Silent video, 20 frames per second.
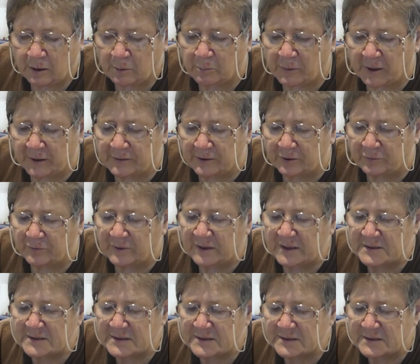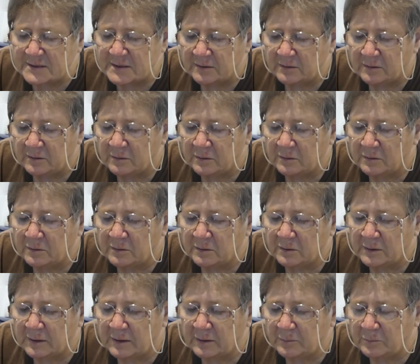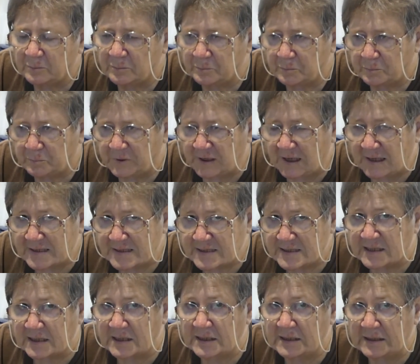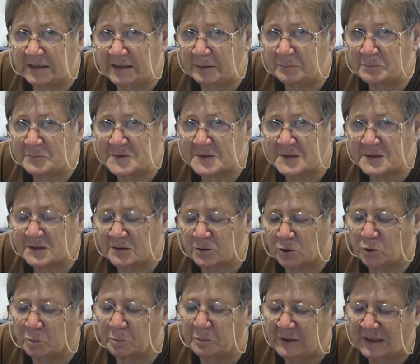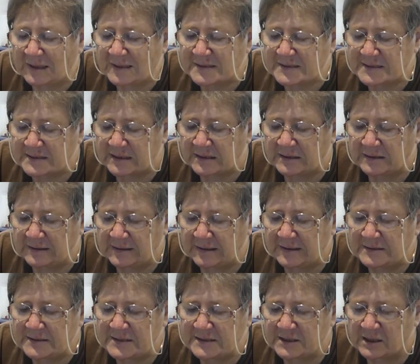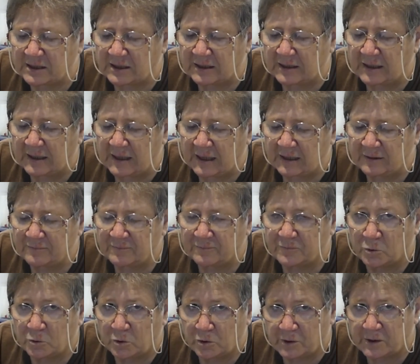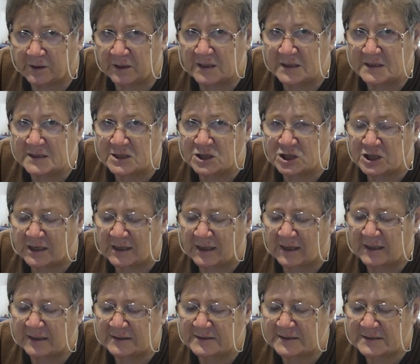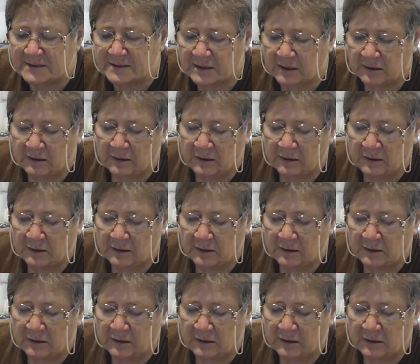But there is plastic clips or plastic lids you can get for these jars.